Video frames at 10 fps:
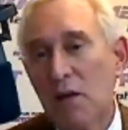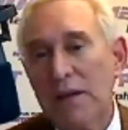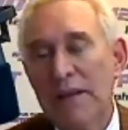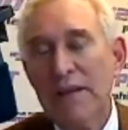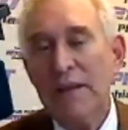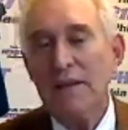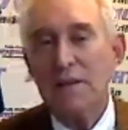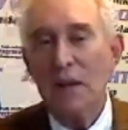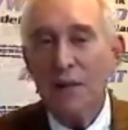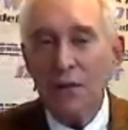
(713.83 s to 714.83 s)
I, look, he is
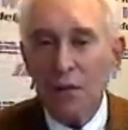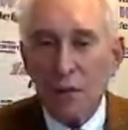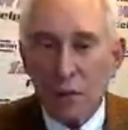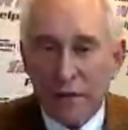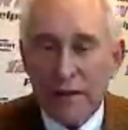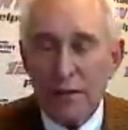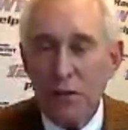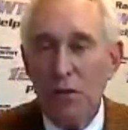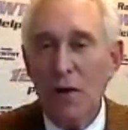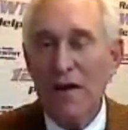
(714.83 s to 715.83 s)
another
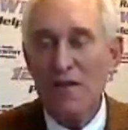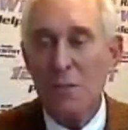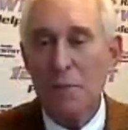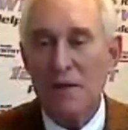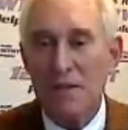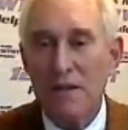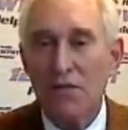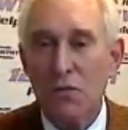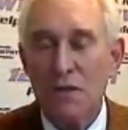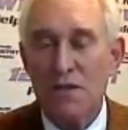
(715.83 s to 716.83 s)
leader who has the best
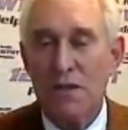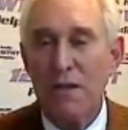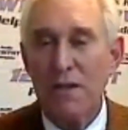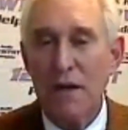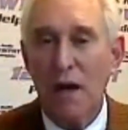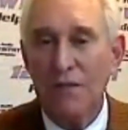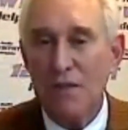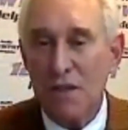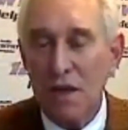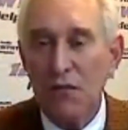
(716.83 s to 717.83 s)
interests in his, of
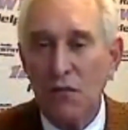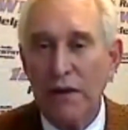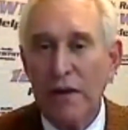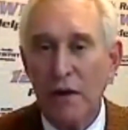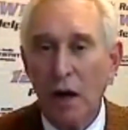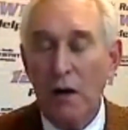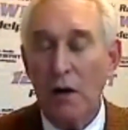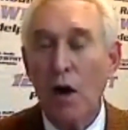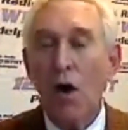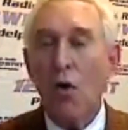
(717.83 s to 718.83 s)
his country at
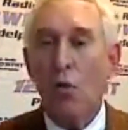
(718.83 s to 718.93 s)
heart.